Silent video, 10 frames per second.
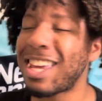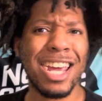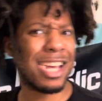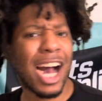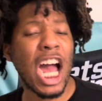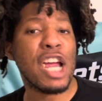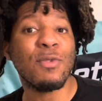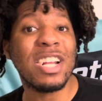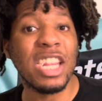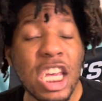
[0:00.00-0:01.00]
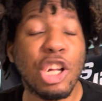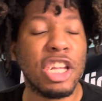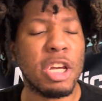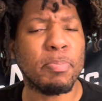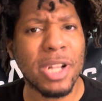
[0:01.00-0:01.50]
can Kyrie
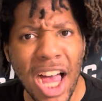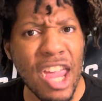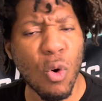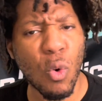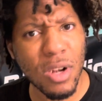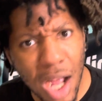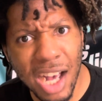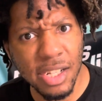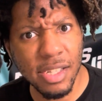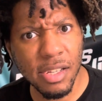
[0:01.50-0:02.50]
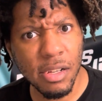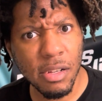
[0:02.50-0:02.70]
legally play or not?